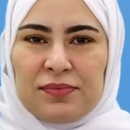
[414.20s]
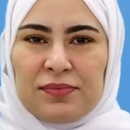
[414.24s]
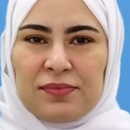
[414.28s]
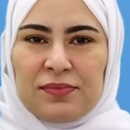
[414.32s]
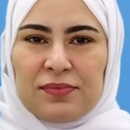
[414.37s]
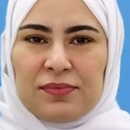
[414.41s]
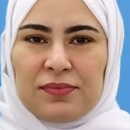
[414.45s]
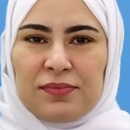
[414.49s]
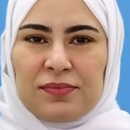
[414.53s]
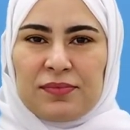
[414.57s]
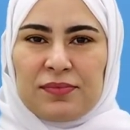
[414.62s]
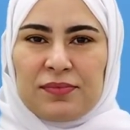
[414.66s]

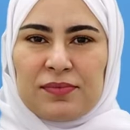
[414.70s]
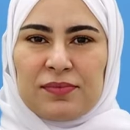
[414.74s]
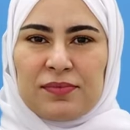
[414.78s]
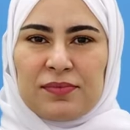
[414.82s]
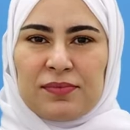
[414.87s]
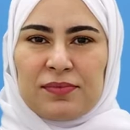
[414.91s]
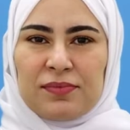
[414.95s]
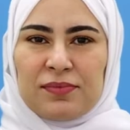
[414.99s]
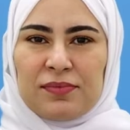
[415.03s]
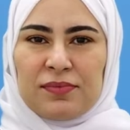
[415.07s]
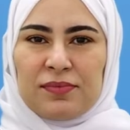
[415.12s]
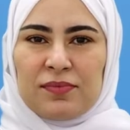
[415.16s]
How to use
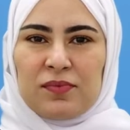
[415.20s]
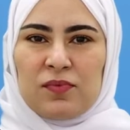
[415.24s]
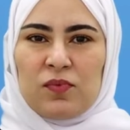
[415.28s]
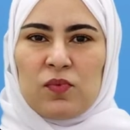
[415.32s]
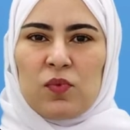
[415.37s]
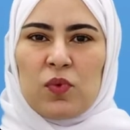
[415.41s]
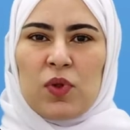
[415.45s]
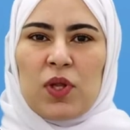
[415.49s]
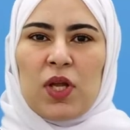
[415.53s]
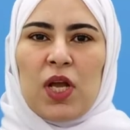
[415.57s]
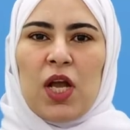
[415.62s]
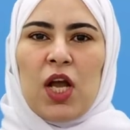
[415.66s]
be
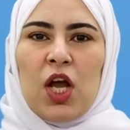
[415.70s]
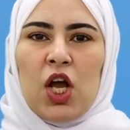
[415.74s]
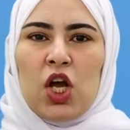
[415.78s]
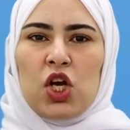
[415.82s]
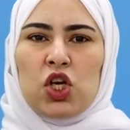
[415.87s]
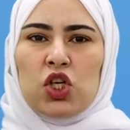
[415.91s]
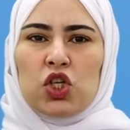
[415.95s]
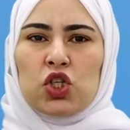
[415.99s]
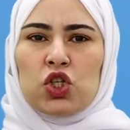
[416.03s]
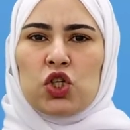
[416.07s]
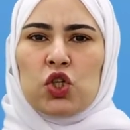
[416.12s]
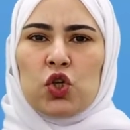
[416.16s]
able to
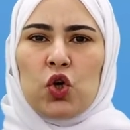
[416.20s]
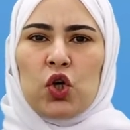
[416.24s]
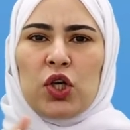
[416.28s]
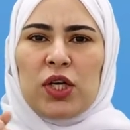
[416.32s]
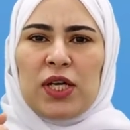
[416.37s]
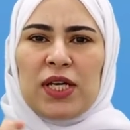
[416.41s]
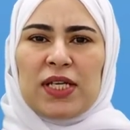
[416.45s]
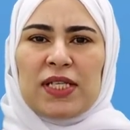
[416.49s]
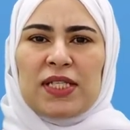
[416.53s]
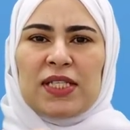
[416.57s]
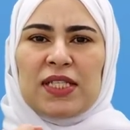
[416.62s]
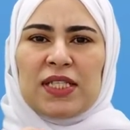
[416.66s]
in future
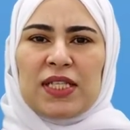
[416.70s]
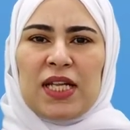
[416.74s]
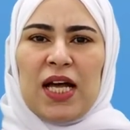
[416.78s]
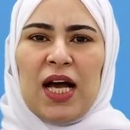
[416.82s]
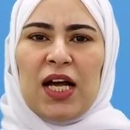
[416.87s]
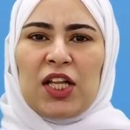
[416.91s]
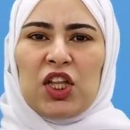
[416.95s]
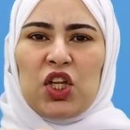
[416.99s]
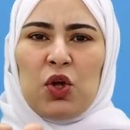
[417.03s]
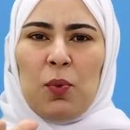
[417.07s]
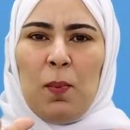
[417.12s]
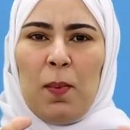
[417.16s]
tense.
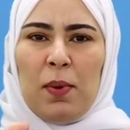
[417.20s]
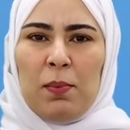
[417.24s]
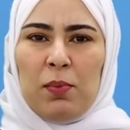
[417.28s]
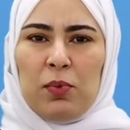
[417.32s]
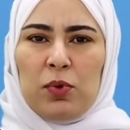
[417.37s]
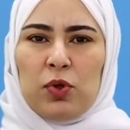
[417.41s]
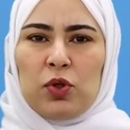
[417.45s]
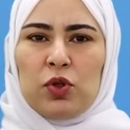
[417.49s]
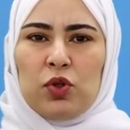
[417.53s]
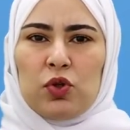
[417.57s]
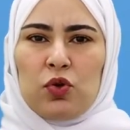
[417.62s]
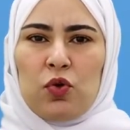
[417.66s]

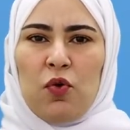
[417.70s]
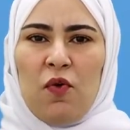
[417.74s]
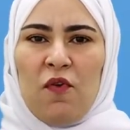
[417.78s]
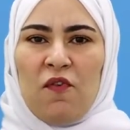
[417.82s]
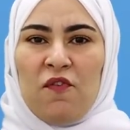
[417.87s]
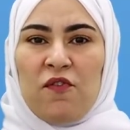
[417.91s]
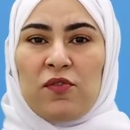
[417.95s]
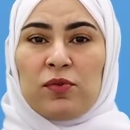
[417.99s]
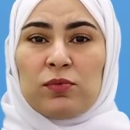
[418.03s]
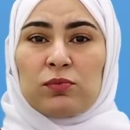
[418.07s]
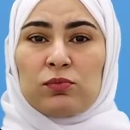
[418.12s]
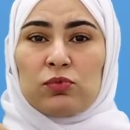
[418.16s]
Look at
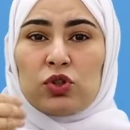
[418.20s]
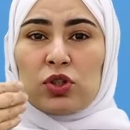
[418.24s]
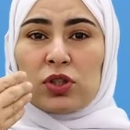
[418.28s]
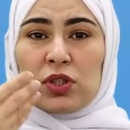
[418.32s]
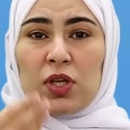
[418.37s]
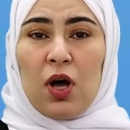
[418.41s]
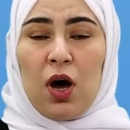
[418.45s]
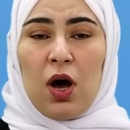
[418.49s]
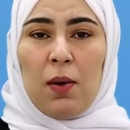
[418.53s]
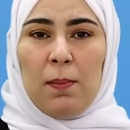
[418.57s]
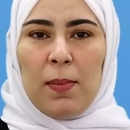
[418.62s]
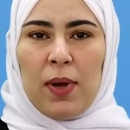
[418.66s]
the rule.
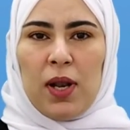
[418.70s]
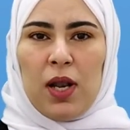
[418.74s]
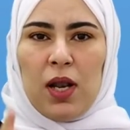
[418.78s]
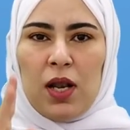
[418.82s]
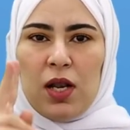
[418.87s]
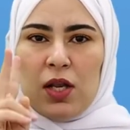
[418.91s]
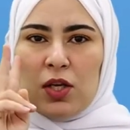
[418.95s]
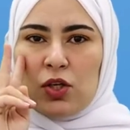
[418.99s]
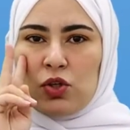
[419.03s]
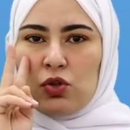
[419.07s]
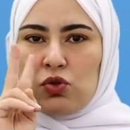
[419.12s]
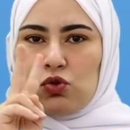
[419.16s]

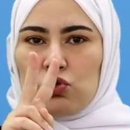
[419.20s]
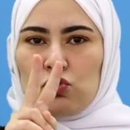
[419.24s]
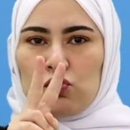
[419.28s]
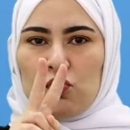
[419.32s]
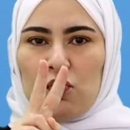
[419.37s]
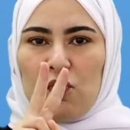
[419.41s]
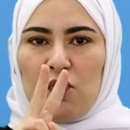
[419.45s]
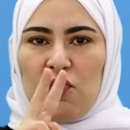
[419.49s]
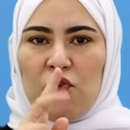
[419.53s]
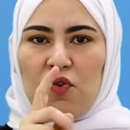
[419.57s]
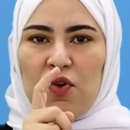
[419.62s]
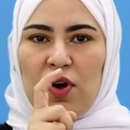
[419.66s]

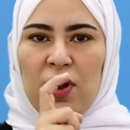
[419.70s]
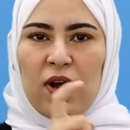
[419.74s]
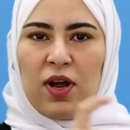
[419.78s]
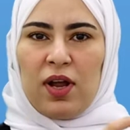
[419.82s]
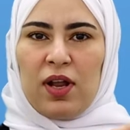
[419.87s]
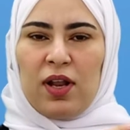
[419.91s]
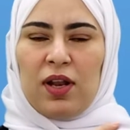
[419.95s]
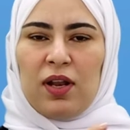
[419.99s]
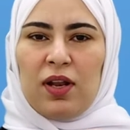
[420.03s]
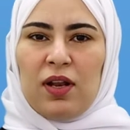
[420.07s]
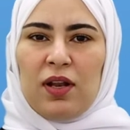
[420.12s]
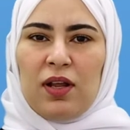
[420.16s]
According
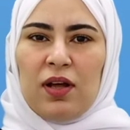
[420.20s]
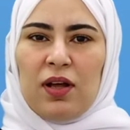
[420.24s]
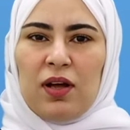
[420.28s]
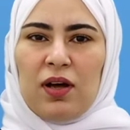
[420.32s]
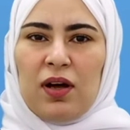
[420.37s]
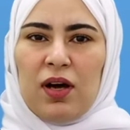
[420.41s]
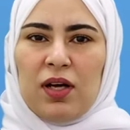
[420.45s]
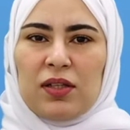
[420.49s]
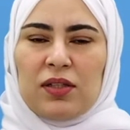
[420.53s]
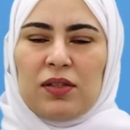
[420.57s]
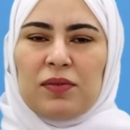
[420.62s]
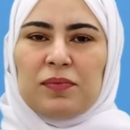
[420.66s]
to the rule,
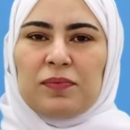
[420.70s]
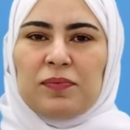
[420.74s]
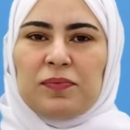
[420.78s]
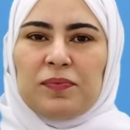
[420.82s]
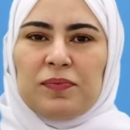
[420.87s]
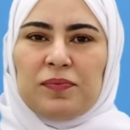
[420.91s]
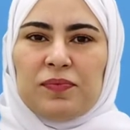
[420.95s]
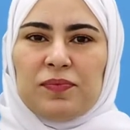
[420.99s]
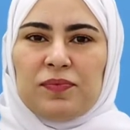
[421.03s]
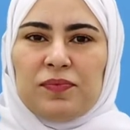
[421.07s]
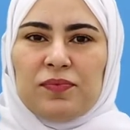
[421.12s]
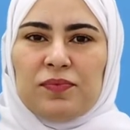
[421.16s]
to
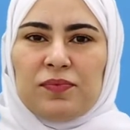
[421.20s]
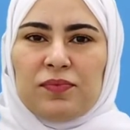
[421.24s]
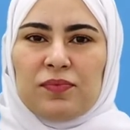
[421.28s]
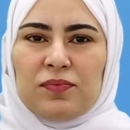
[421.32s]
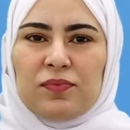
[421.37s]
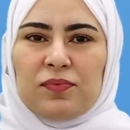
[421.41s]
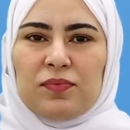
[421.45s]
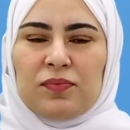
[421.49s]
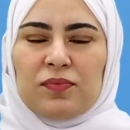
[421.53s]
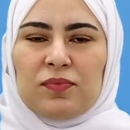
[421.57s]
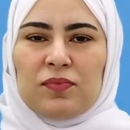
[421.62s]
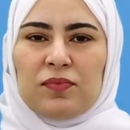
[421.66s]
use be
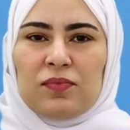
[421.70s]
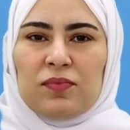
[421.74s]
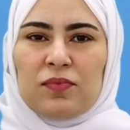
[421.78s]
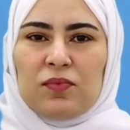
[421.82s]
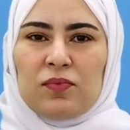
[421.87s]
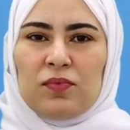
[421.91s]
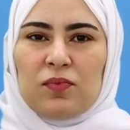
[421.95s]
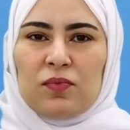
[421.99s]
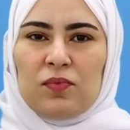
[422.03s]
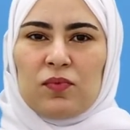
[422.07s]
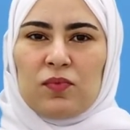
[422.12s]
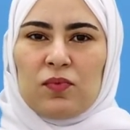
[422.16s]
able to in
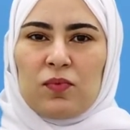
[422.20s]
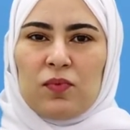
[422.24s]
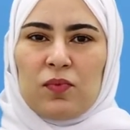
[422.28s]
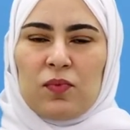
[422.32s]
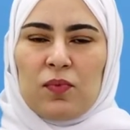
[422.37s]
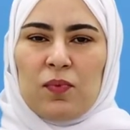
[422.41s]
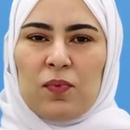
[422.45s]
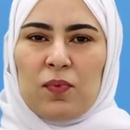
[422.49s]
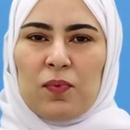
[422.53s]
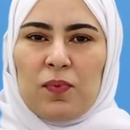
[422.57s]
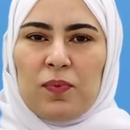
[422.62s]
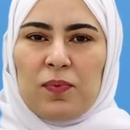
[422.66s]
future
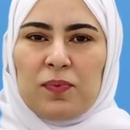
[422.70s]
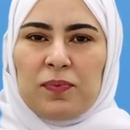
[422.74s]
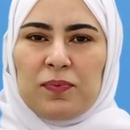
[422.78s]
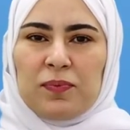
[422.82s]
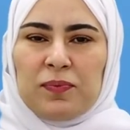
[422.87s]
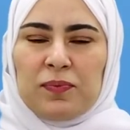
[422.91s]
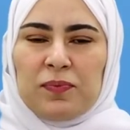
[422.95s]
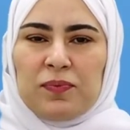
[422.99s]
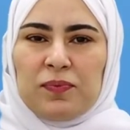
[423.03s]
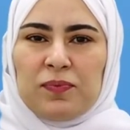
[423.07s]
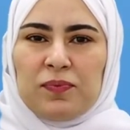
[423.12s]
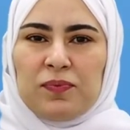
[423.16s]
tense,
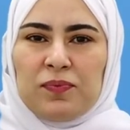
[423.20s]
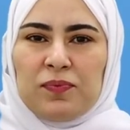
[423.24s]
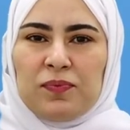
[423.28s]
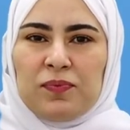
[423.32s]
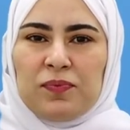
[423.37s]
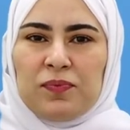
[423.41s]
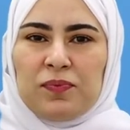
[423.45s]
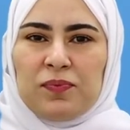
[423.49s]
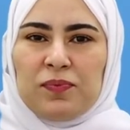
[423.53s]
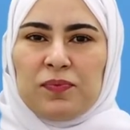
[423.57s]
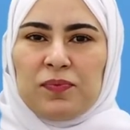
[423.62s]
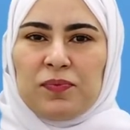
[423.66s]
you
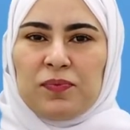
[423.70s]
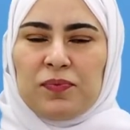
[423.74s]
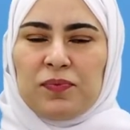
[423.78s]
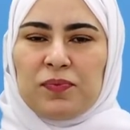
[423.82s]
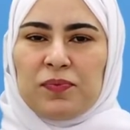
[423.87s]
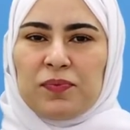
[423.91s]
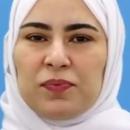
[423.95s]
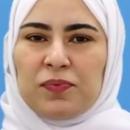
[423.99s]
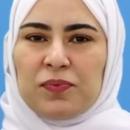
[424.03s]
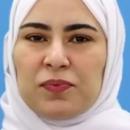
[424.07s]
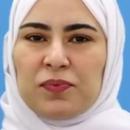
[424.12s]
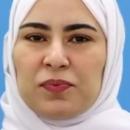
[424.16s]
must
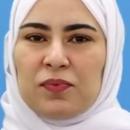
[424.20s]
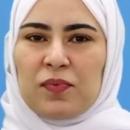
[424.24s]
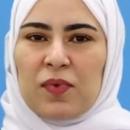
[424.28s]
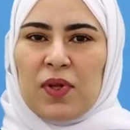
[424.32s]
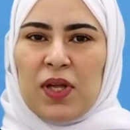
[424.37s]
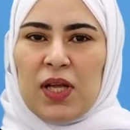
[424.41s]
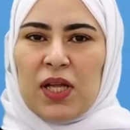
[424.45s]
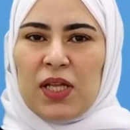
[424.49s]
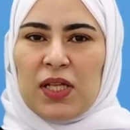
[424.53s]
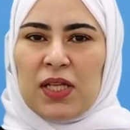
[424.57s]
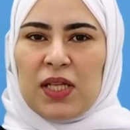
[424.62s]
put will